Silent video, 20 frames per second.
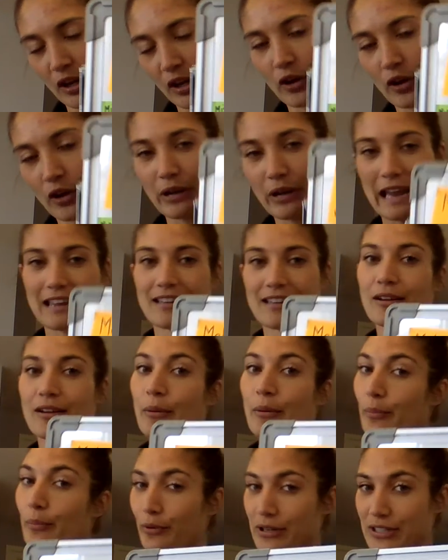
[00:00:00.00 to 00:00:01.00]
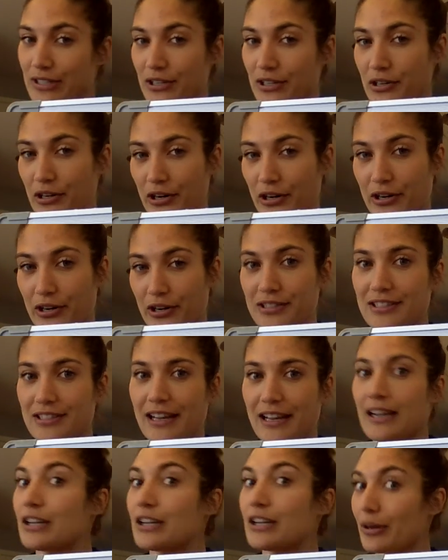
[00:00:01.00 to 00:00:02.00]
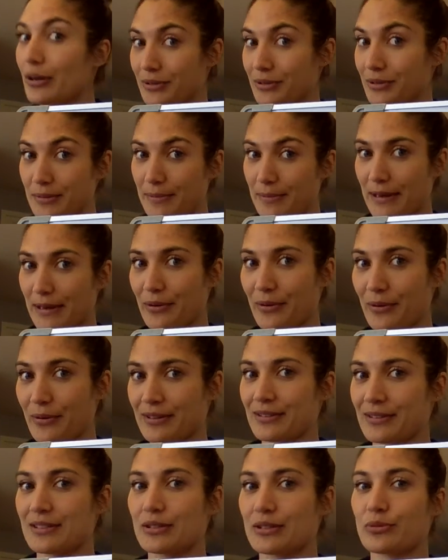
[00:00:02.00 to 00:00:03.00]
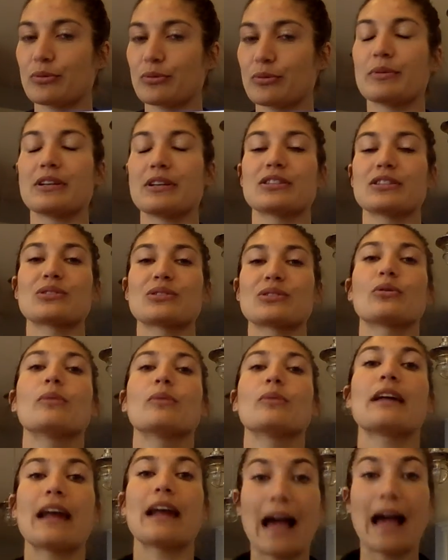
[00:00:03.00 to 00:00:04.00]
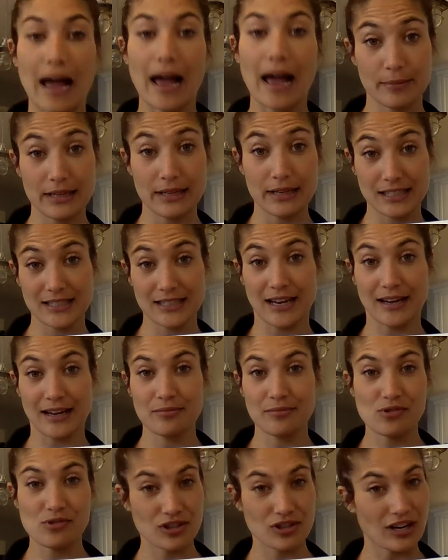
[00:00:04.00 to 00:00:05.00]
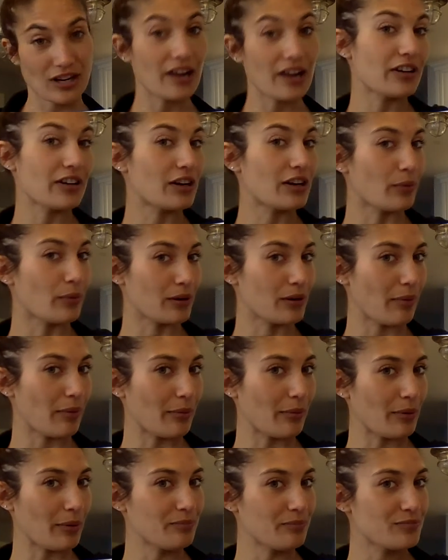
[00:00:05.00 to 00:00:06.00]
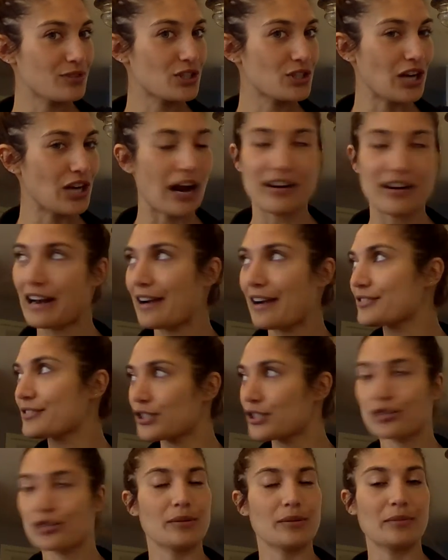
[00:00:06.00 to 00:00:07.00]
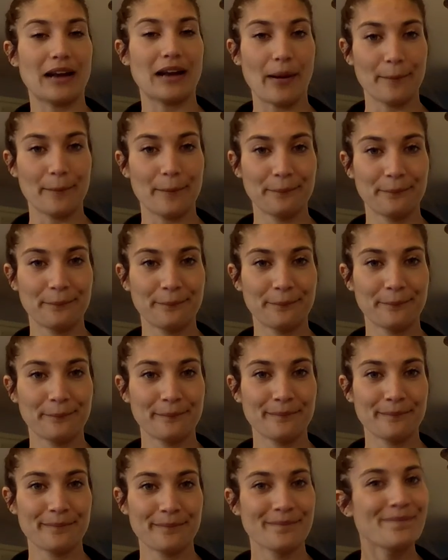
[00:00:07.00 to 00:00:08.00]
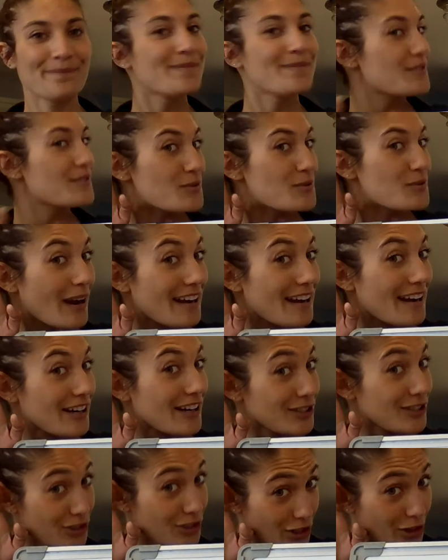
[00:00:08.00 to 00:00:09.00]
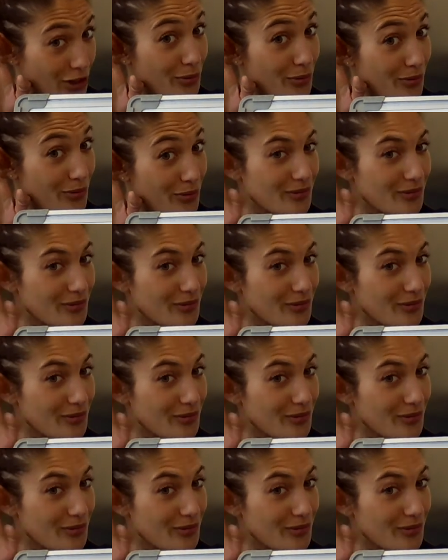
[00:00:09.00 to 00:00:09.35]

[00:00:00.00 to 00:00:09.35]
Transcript: Okay, boys and girls, I know it's been a while since we've been in school, but how many times should I read a word problem? Shout it out, scream it out. Do I hear 2?